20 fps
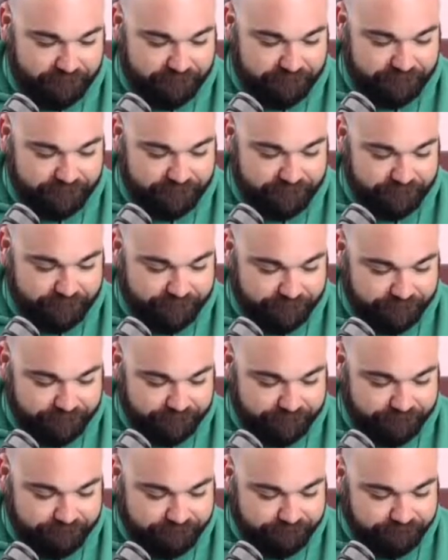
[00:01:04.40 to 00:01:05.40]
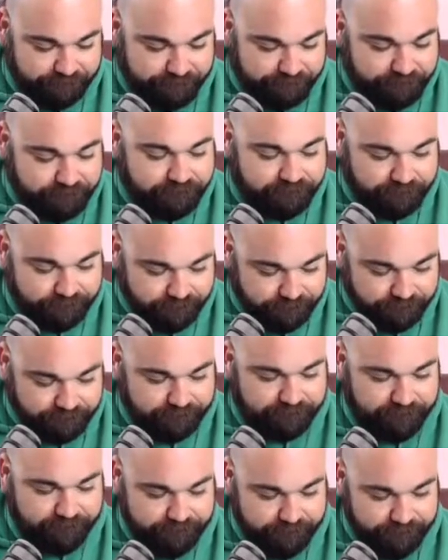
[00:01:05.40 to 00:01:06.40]

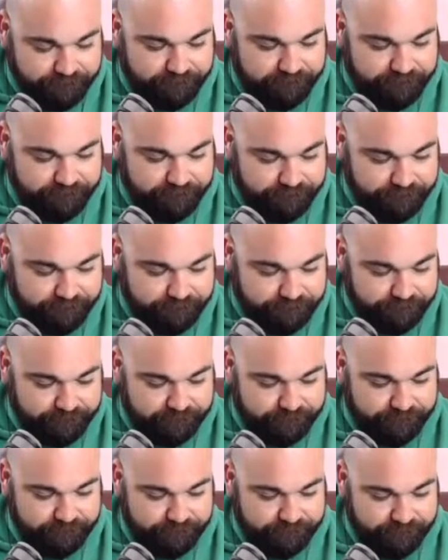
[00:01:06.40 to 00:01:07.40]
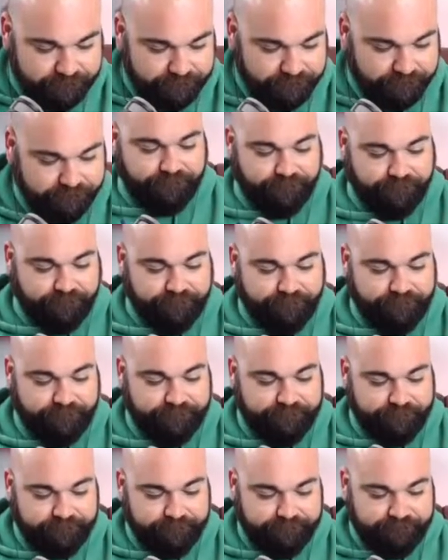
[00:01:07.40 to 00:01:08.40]

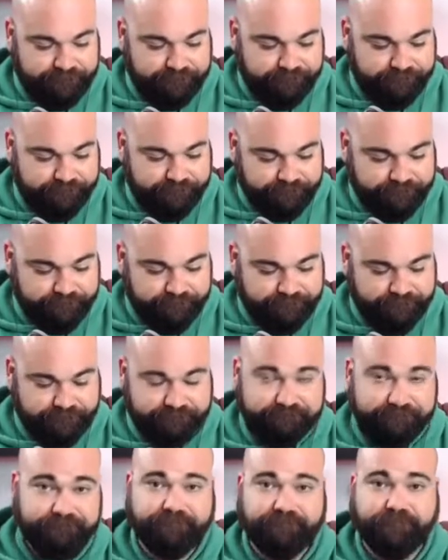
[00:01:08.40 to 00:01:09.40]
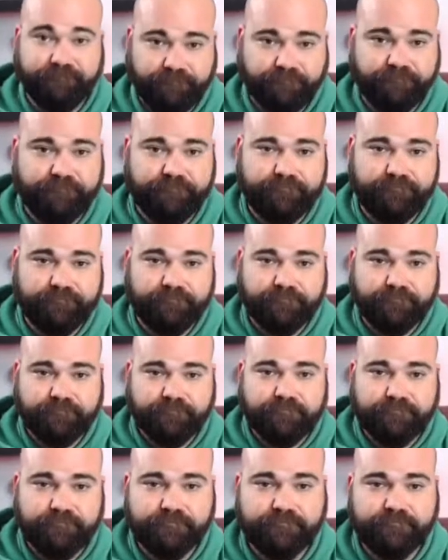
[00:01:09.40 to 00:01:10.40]

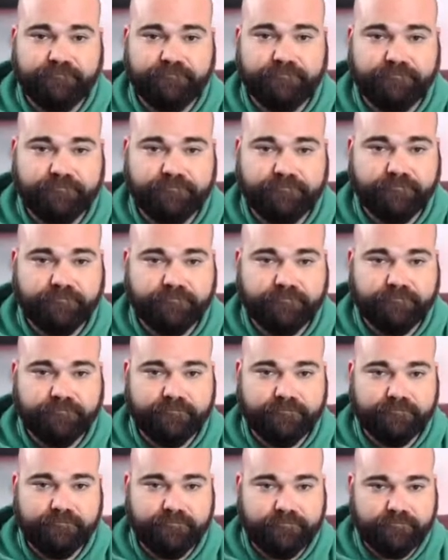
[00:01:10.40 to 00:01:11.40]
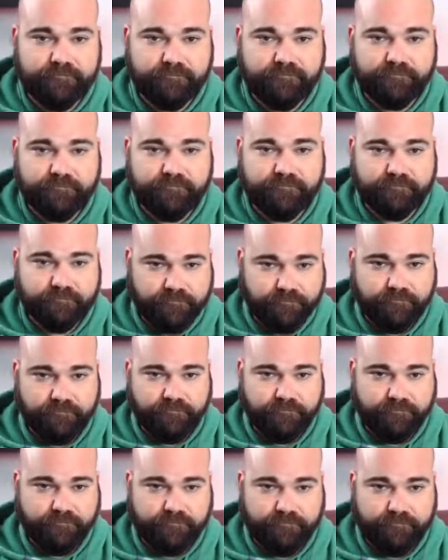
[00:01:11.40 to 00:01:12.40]
The person shown says nothing.